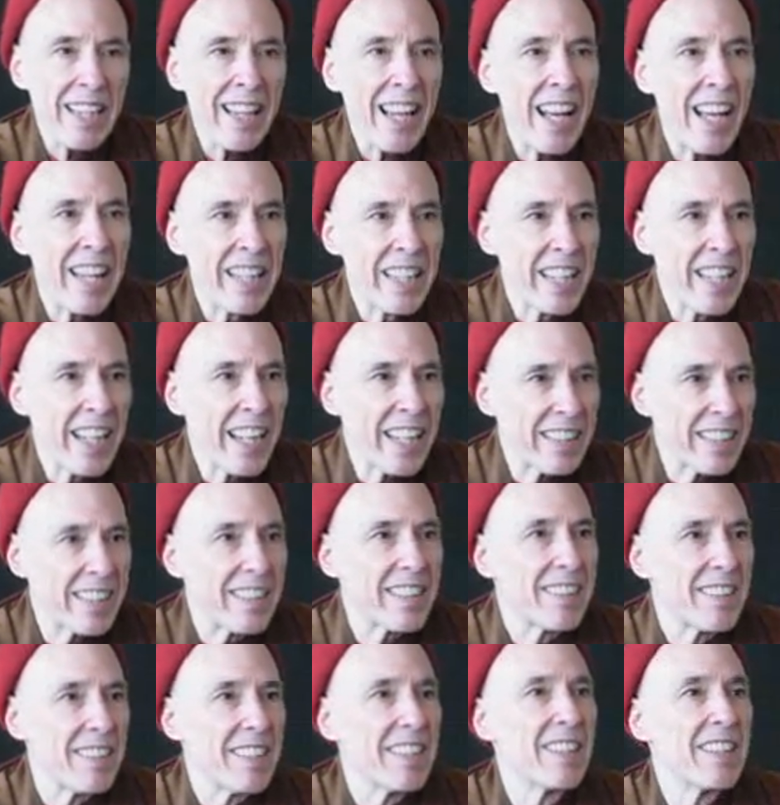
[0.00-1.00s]
And yet,
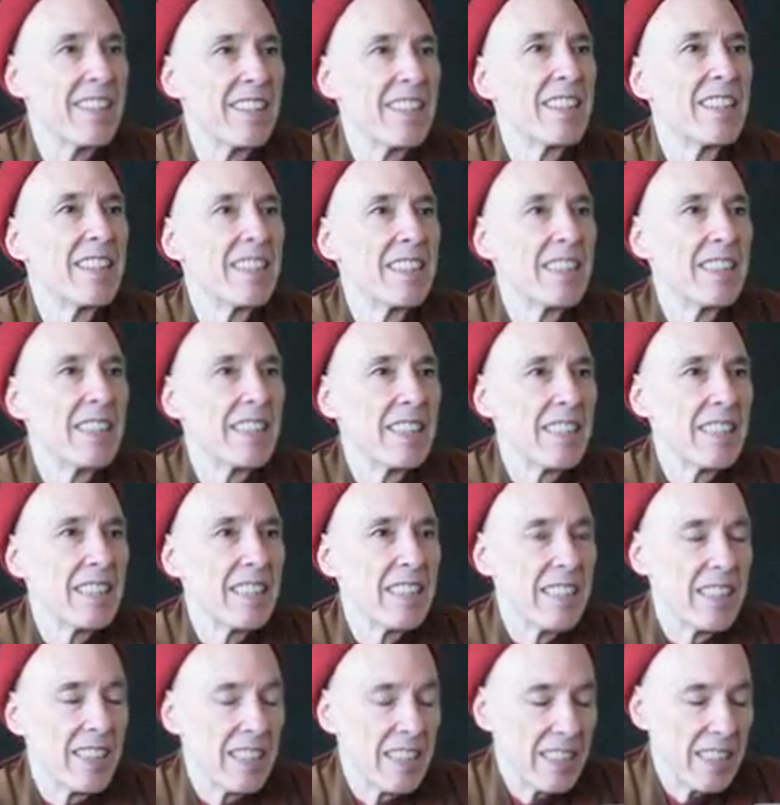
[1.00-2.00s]

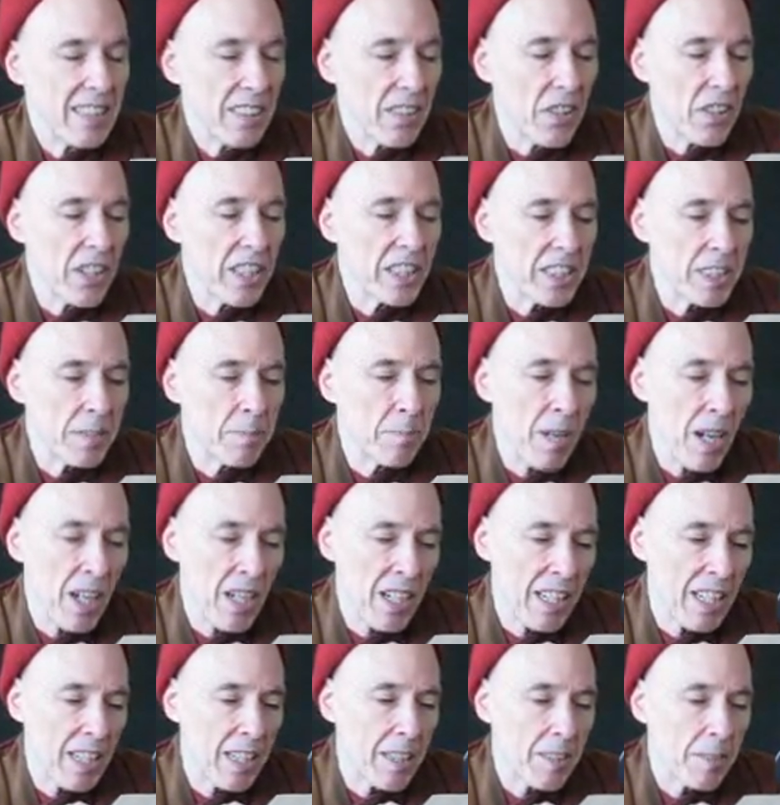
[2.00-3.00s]
this
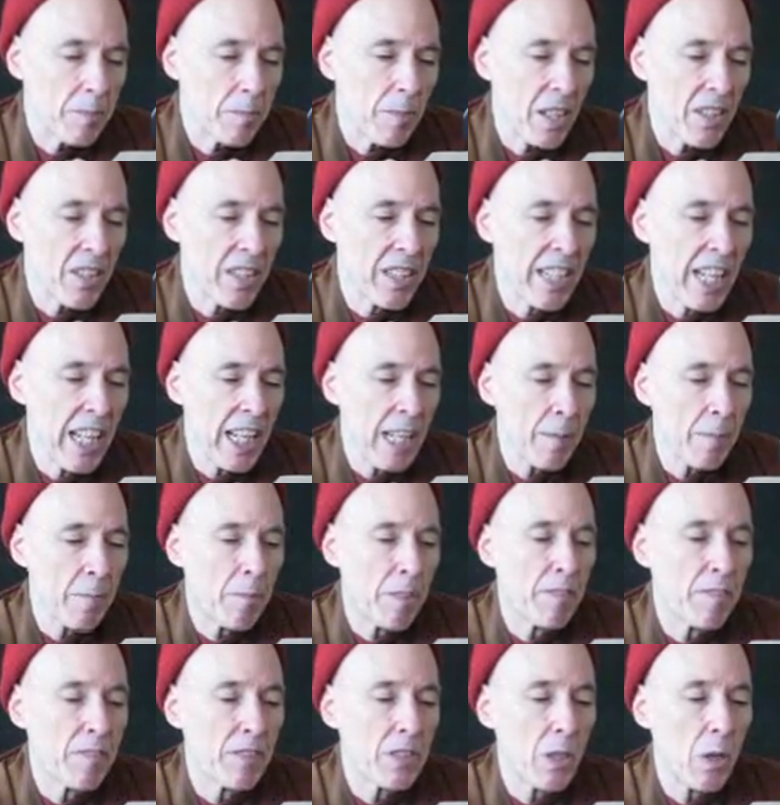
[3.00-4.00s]
monk by the name
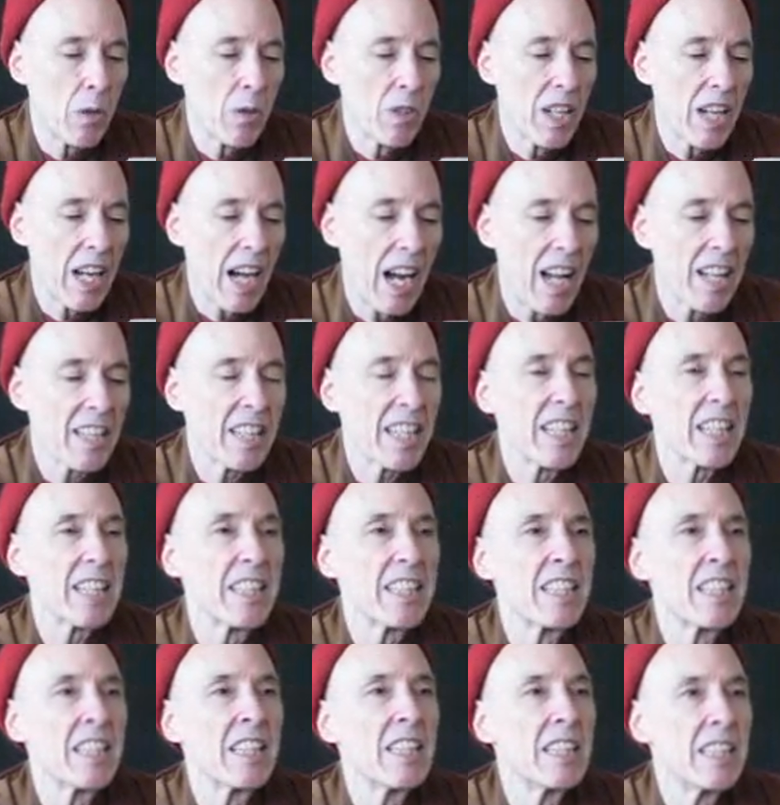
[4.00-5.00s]
of
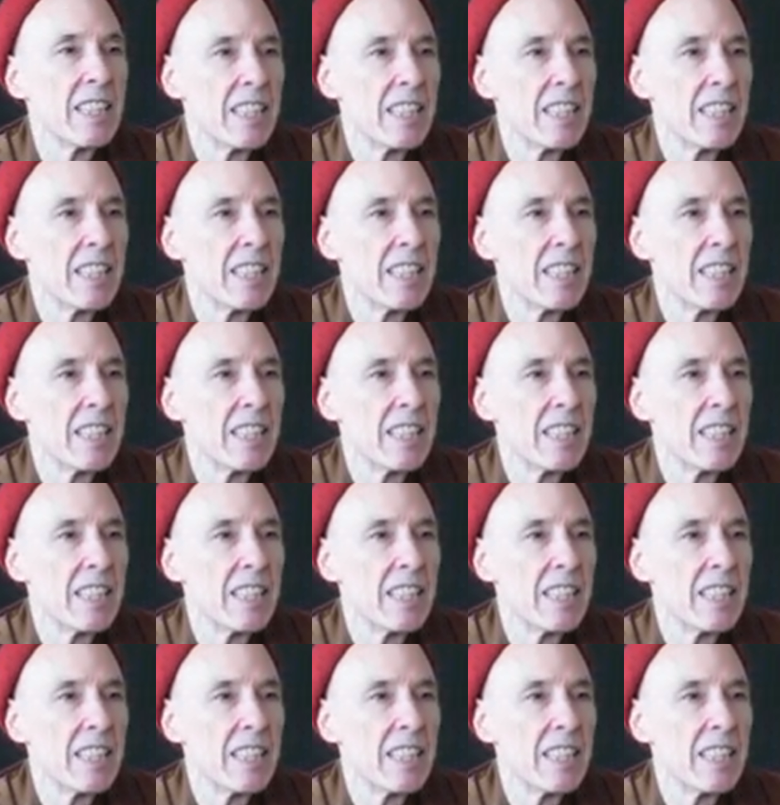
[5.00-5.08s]
Kokalika